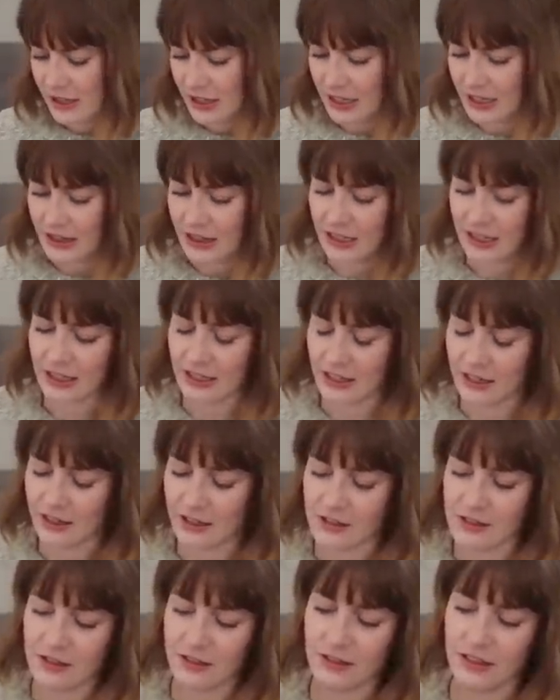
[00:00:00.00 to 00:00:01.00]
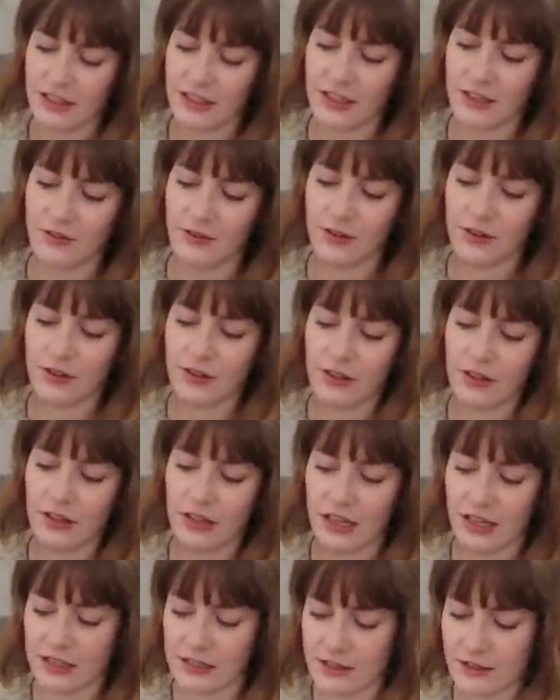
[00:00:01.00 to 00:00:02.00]
And then it also like covered her little
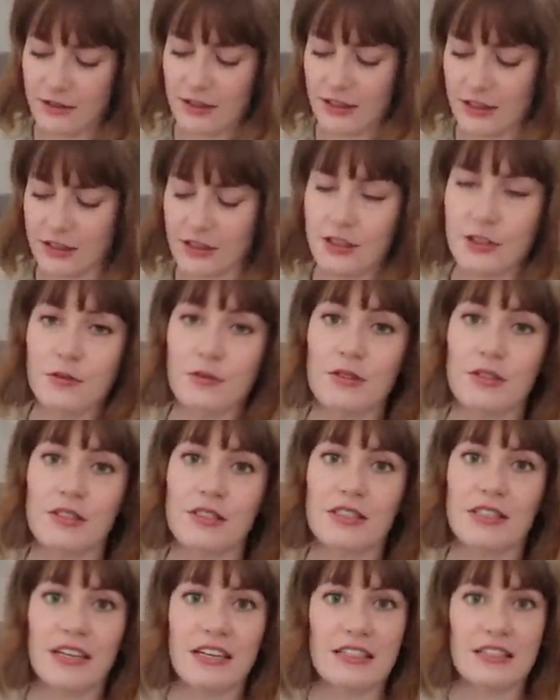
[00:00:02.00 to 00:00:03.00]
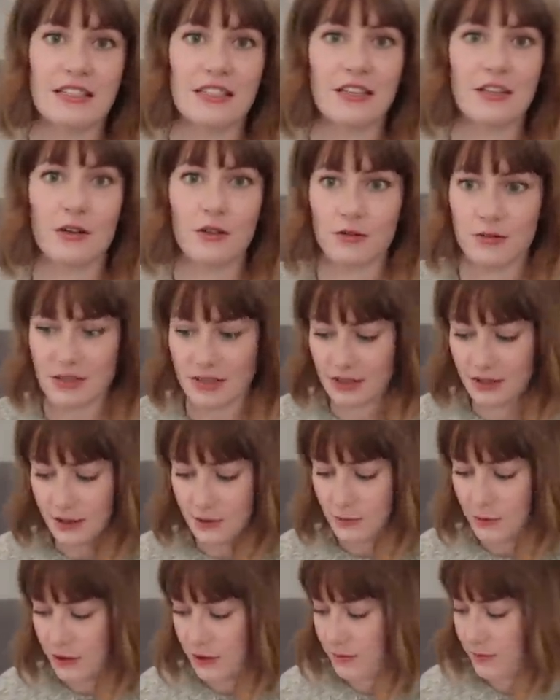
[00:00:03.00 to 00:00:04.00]
legs so that she was nice and cozy
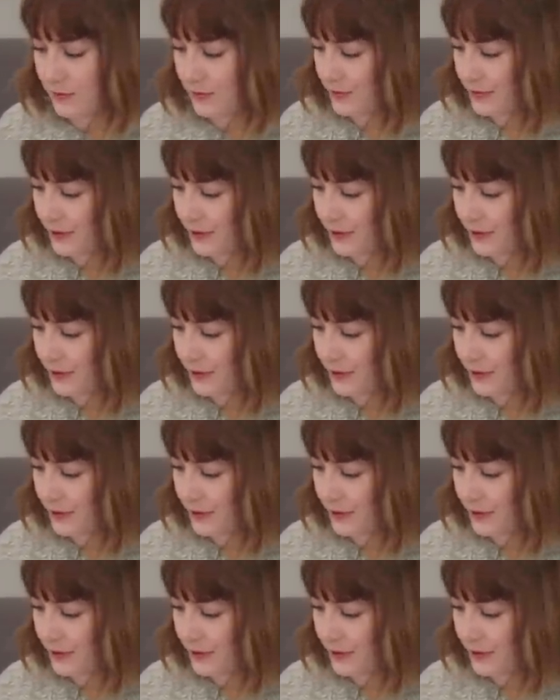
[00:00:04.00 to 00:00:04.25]
and warm.